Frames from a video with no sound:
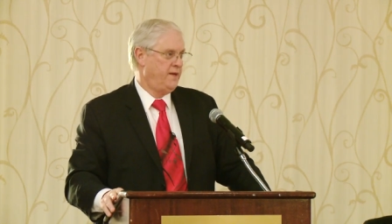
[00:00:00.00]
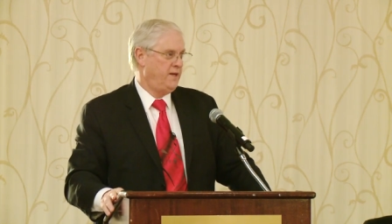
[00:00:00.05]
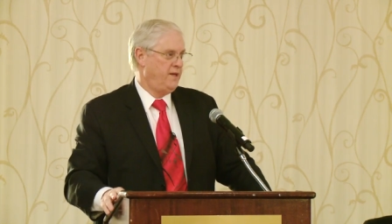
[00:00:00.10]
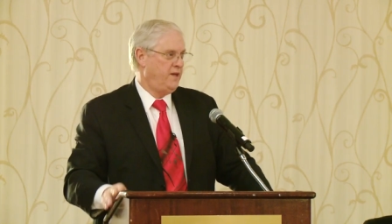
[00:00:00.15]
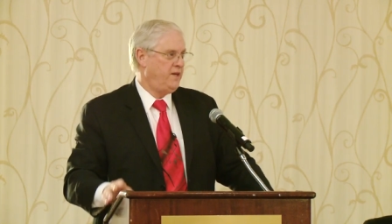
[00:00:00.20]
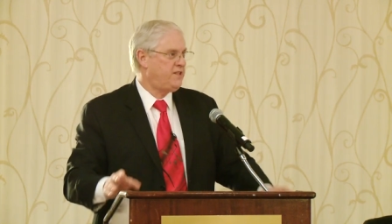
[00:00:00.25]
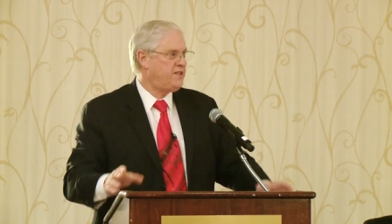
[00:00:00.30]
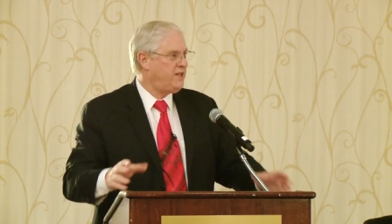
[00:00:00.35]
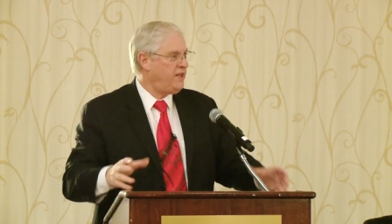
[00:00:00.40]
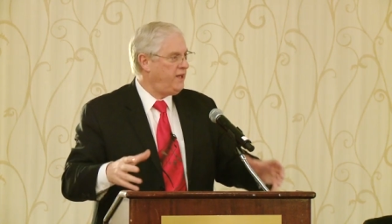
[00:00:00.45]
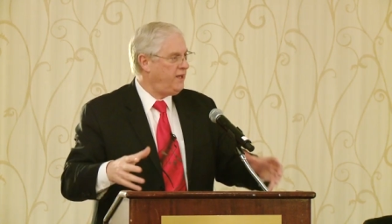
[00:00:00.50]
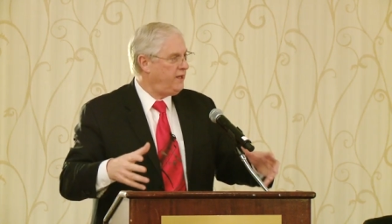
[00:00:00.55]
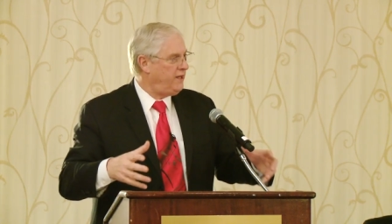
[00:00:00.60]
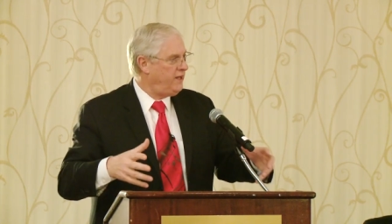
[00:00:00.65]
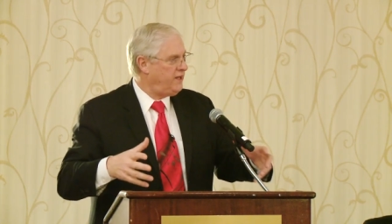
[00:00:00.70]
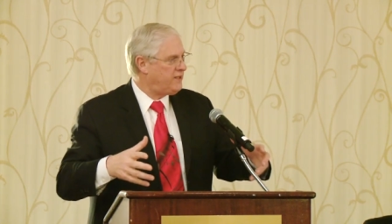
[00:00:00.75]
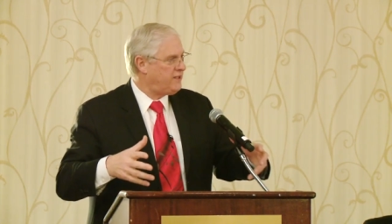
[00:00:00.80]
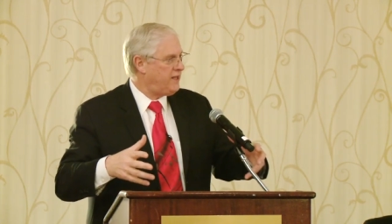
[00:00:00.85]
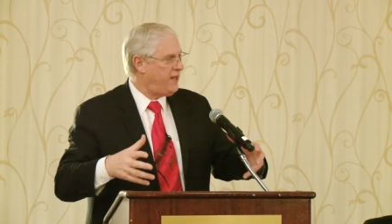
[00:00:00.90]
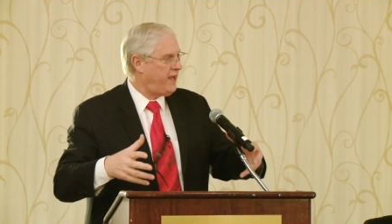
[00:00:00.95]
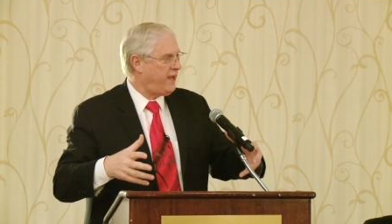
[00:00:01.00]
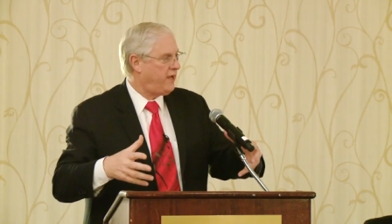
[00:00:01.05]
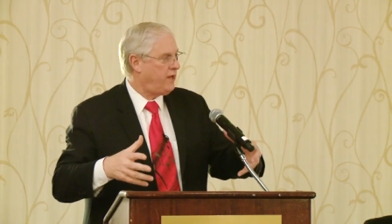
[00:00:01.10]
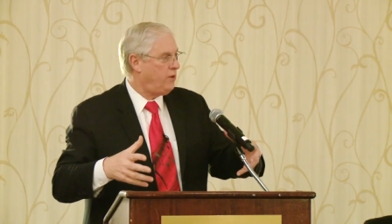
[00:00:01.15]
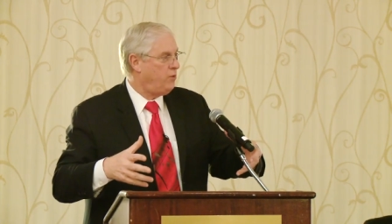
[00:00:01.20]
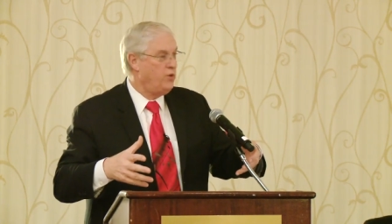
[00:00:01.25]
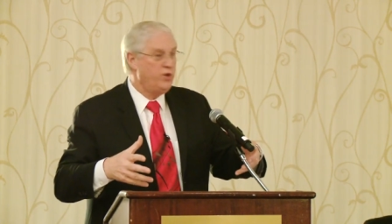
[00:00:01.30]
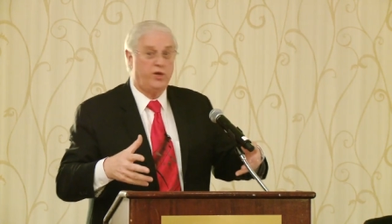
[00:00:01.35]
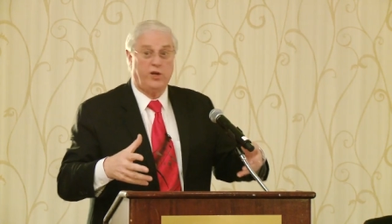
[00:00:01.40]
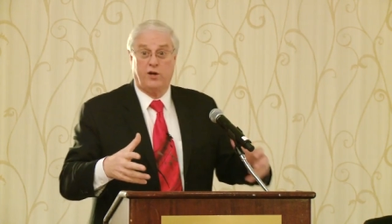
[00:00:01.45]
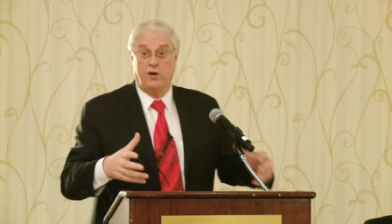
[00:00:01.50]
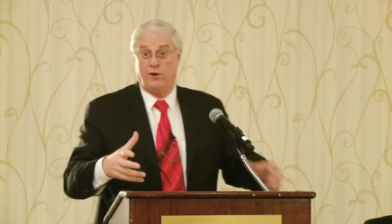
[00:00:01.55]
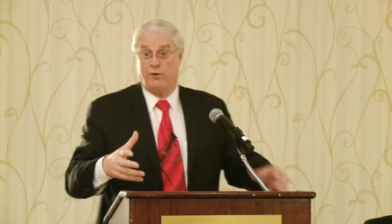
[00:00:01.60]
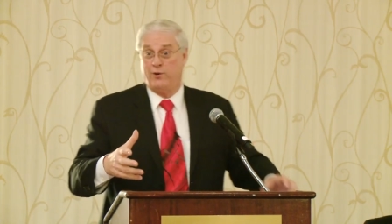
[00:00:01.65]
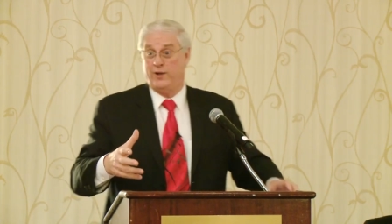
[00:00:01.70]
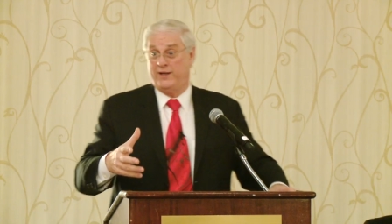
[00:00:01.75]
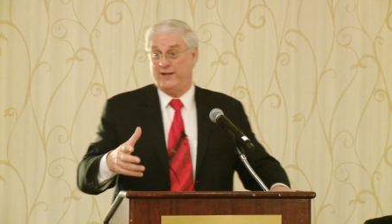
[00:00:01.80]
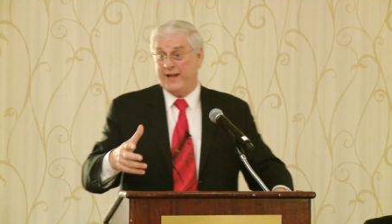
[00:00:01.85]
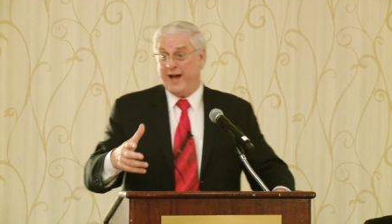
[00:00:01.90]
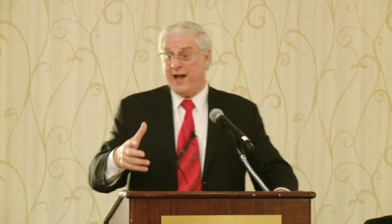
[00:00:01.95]
You see, it's like when you go to
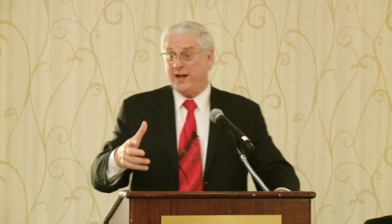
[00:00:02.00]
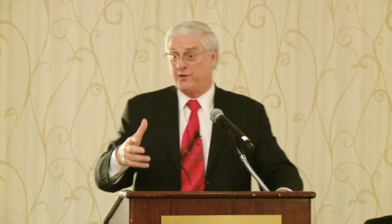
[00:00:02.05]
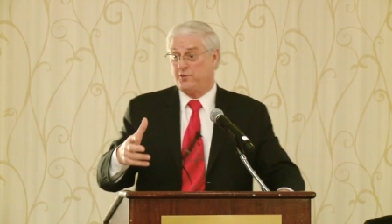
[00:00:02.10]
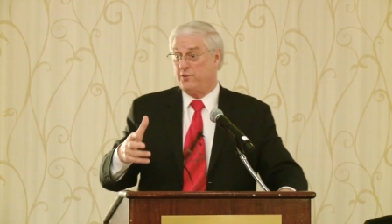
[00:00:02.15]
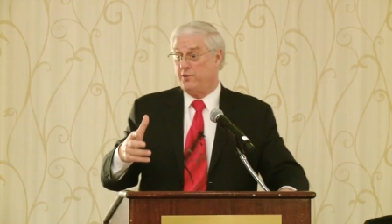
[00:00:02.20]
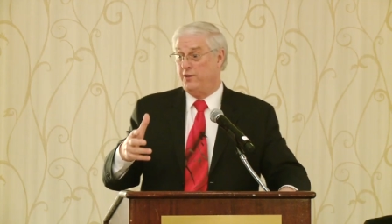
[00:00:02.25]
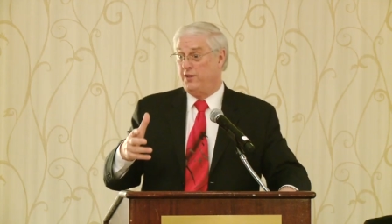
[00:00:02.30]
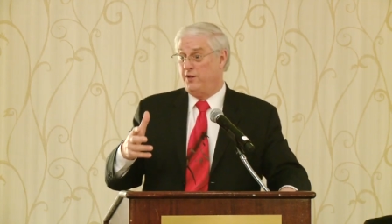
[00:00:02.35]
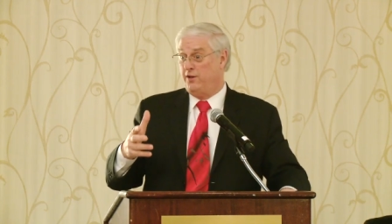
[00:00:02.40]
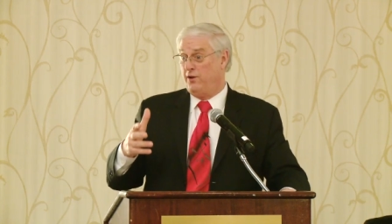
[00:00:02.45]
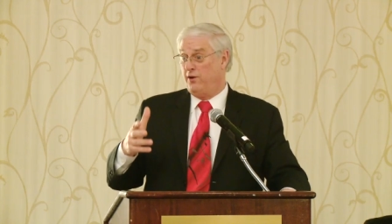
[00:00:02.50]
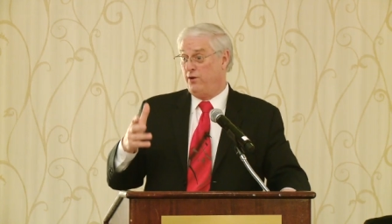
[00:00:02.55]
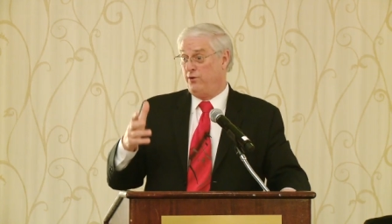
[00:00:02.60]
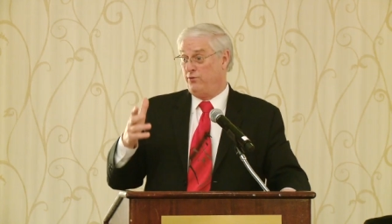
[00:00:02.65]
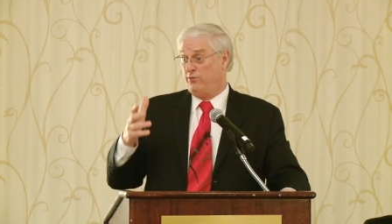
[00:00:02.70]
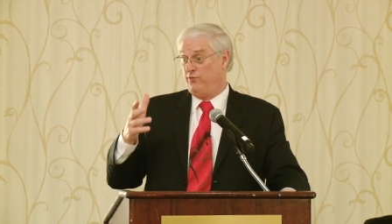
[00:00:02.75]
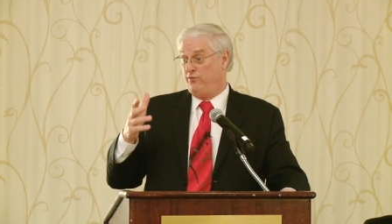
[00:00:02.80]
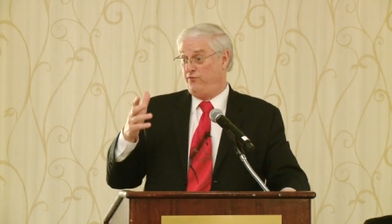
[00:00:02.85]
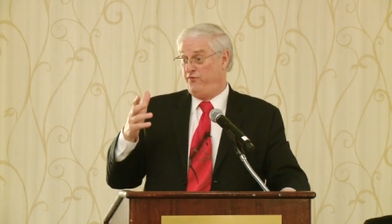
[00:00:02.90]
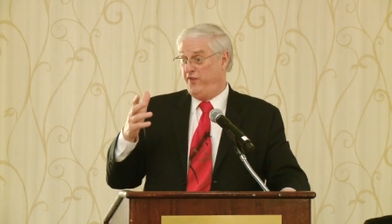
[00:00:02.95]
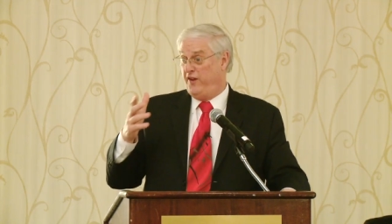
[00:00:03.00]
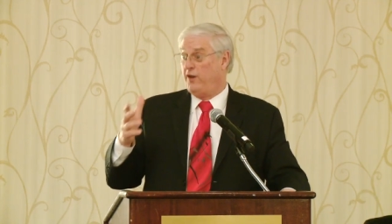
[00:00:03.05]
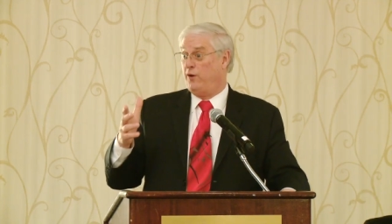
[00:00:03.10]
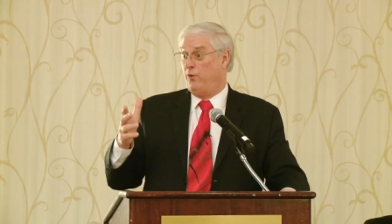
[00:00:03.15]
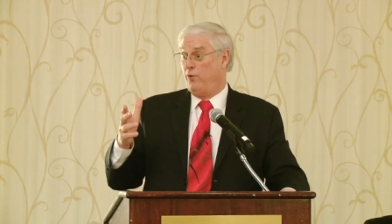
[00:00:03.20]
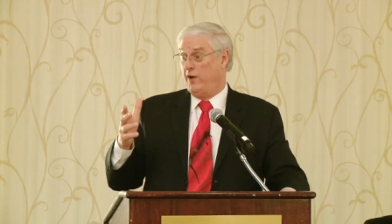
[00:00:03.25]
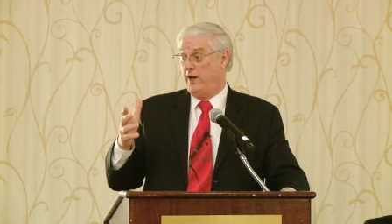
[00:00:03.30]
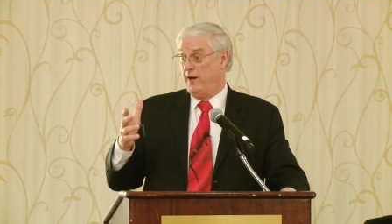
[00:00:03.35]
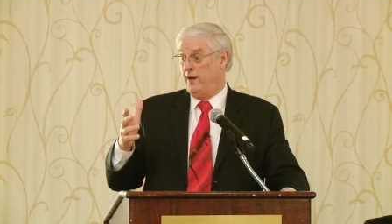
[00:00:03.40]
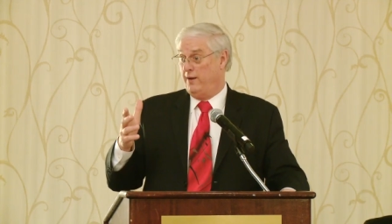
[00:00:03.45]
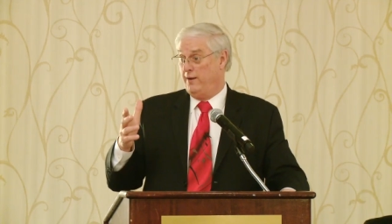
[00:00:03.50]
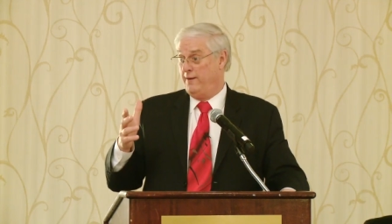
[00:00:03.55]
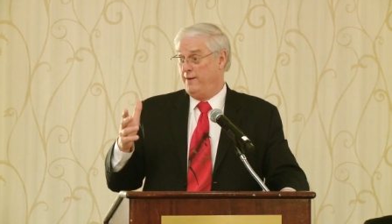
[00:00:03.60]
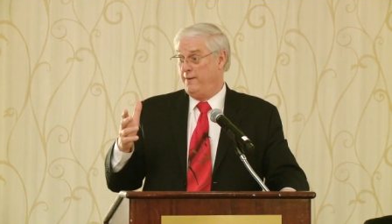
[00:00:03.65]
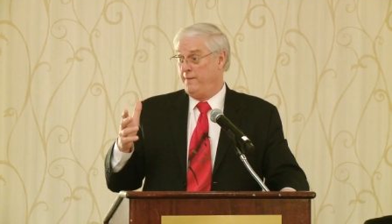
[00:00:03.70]
a doctor and you don't feel well.